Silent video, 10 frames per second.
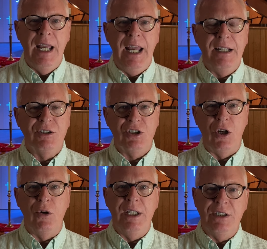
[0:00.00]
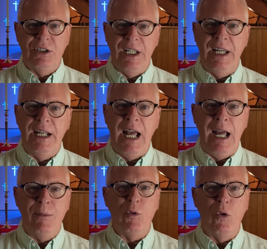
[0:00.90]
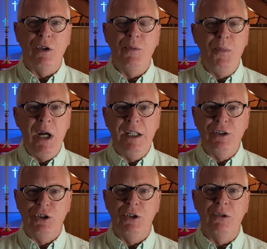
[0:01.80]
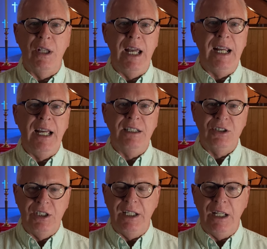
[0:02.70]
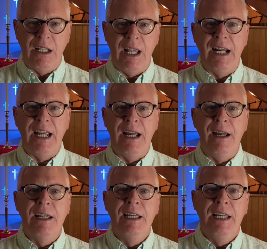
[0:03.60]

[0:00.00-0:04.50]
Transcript: And so he said, "I'm going to punish you like I